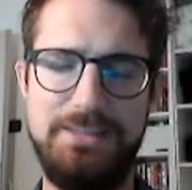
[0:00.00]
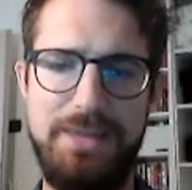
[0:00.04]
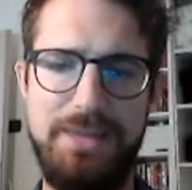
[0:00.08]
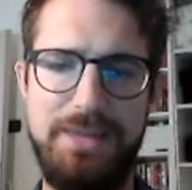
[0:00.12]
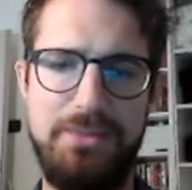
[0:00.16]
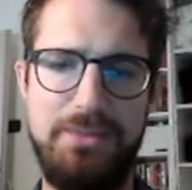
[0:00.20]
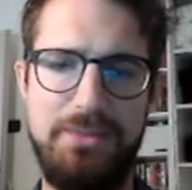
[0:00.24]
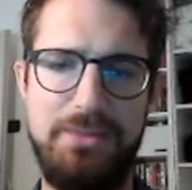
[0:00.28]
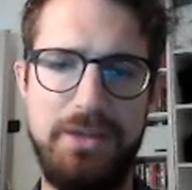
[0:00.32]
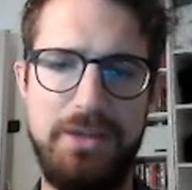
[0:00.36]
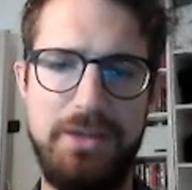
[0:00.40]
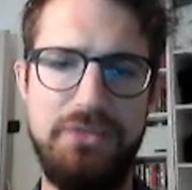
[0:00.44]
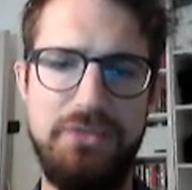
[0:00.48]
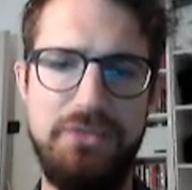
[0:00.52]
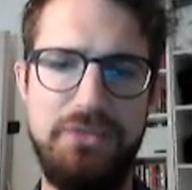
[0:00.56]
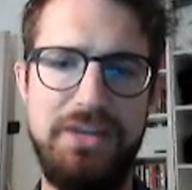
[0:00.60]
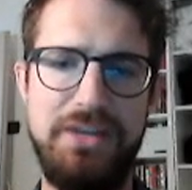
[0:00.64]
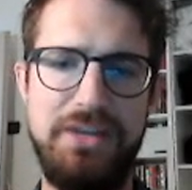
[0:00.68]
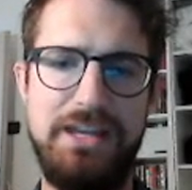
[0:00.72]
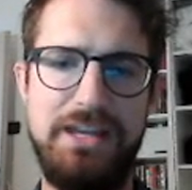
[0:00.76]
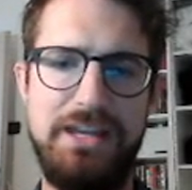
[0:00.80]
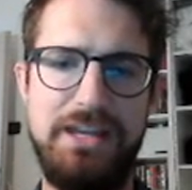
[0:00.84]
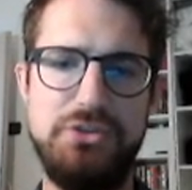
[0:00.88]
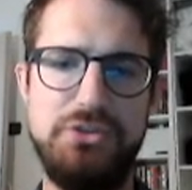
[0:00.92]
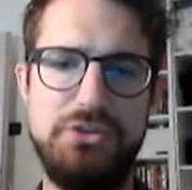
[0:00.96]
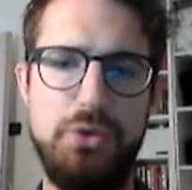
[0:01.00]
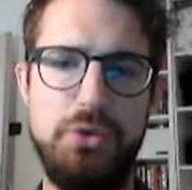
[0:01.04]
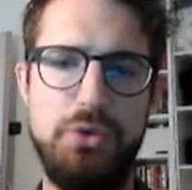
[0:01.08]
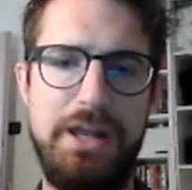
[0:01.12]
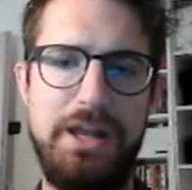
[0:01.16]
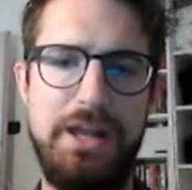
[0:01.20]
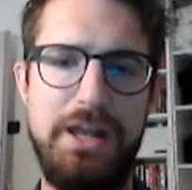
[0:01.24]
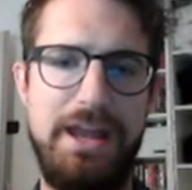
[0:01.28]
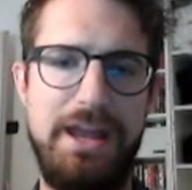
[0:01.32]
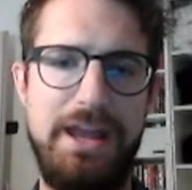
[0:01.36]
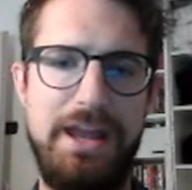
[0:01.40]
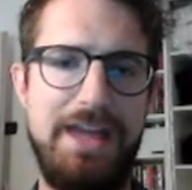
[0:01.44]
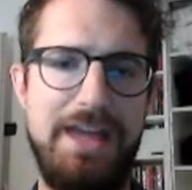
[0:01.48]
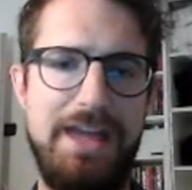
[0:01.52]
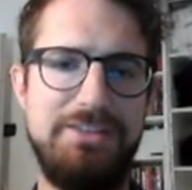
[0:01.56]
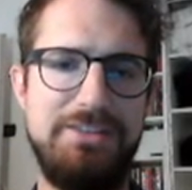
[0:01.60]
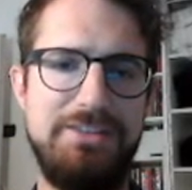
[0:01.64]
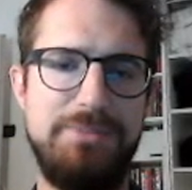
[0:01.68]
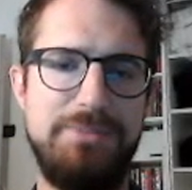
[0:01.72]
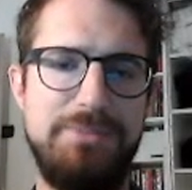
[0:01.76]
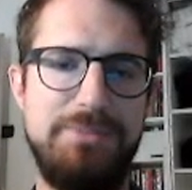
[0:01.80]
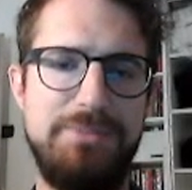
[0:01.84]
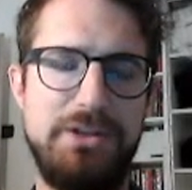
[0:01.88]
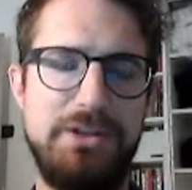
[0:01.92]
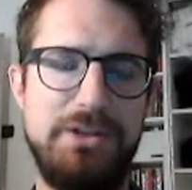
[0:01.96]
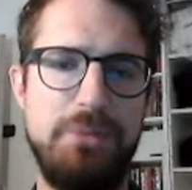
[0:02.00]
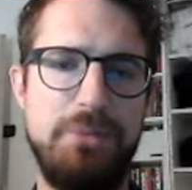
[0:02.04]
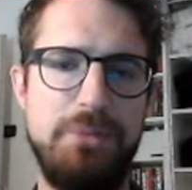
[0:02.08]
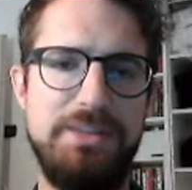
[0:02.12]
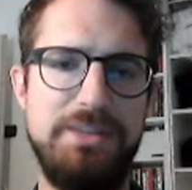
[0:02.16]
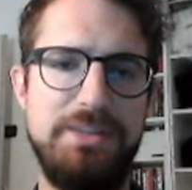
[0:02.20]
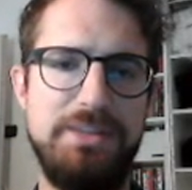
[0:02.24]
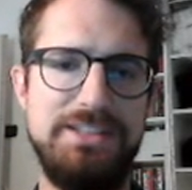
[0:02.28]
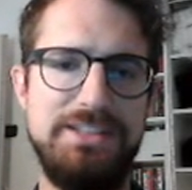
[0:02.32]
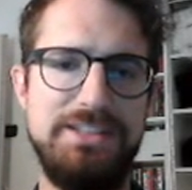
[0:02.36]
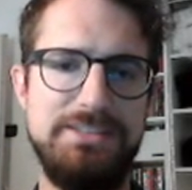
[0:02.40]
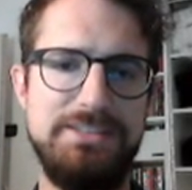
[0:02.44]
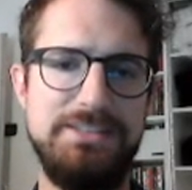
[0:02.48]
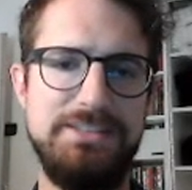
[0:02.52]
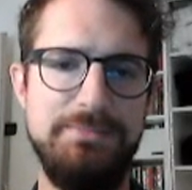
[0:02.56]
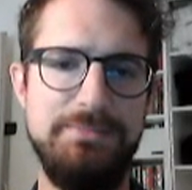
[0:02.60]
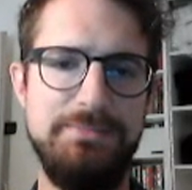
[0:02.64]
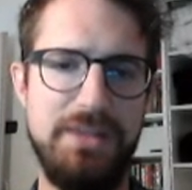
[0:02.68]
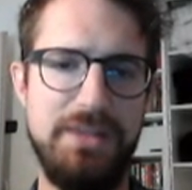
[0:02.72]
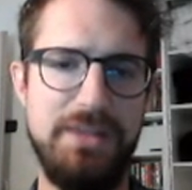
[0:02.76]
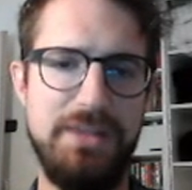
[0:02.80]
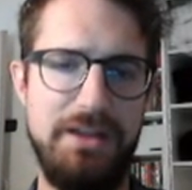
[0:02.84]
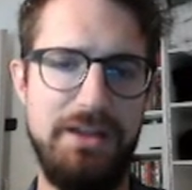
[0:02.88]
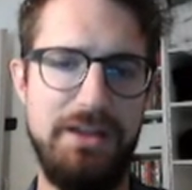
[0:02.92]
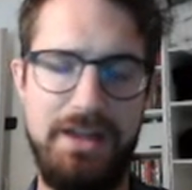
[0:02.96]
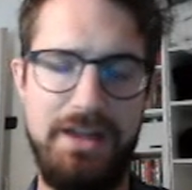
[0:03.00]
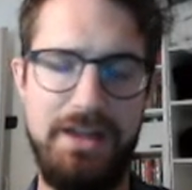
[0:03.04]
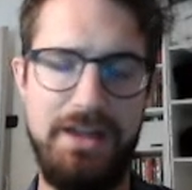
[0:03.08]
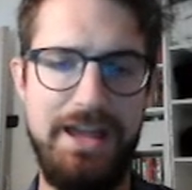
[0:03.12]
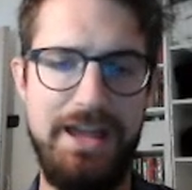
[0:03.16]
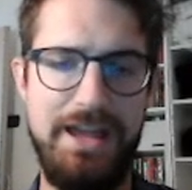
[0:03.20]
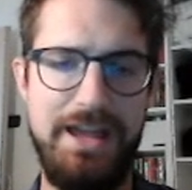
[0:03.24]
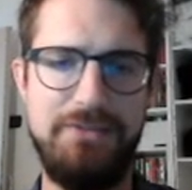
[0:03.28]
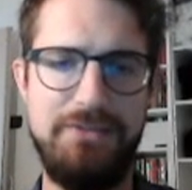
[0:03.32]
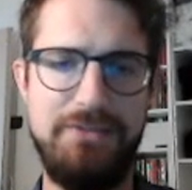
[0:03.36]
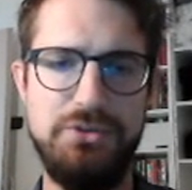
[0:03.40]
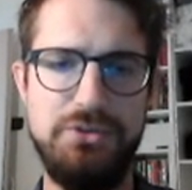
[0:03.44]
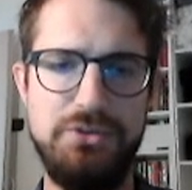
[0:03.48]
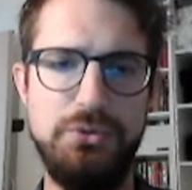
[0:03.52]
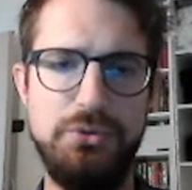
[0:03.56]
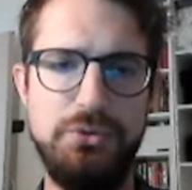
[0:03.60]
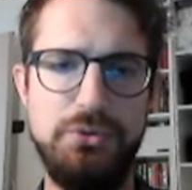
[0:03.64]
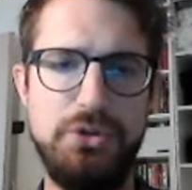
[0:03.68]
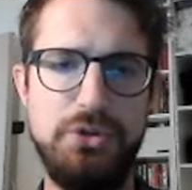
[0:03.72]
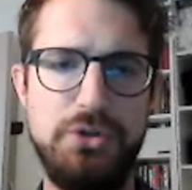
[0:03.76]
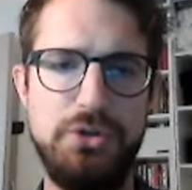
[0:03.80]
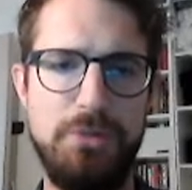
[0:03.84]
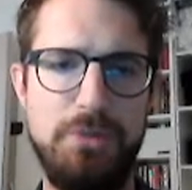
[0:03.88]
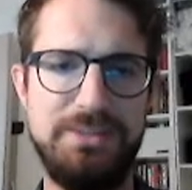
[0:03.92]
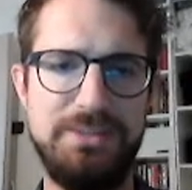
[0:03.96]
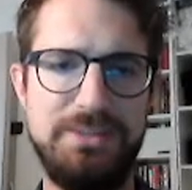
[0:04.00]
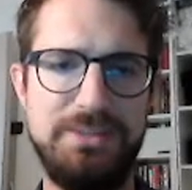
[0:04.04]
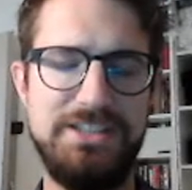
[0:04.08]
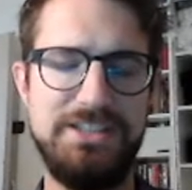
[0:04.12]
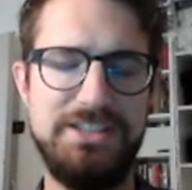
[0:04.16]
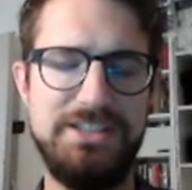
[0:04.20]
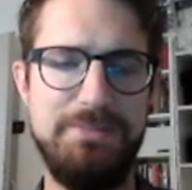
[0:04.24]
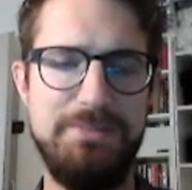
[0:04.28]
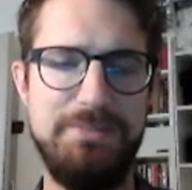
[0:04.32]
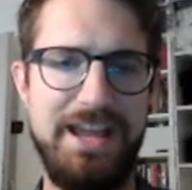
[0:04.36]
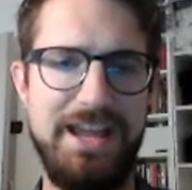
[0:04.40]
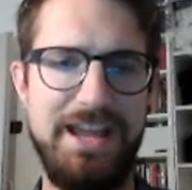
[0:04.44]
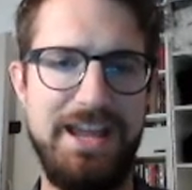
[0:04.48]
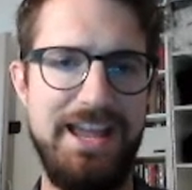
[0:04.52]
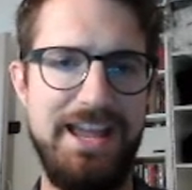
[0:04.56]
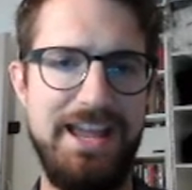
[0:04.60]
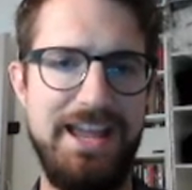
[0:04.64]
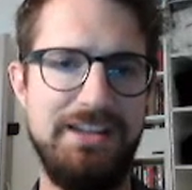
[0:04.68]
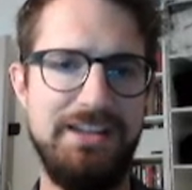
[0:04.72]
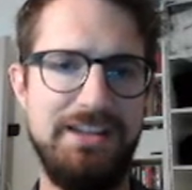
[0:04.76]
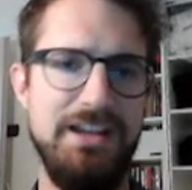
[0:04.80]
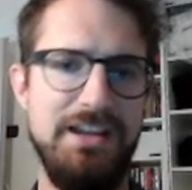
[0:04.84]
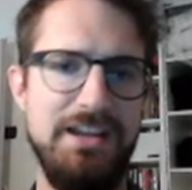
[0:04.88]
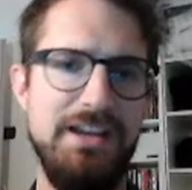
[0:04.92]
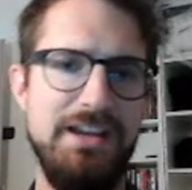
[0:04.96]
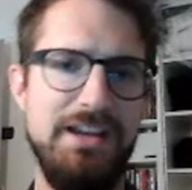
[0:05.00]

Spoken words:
By the way, if I get a jewel and I have a spare compasses and I have two compasses in my hand,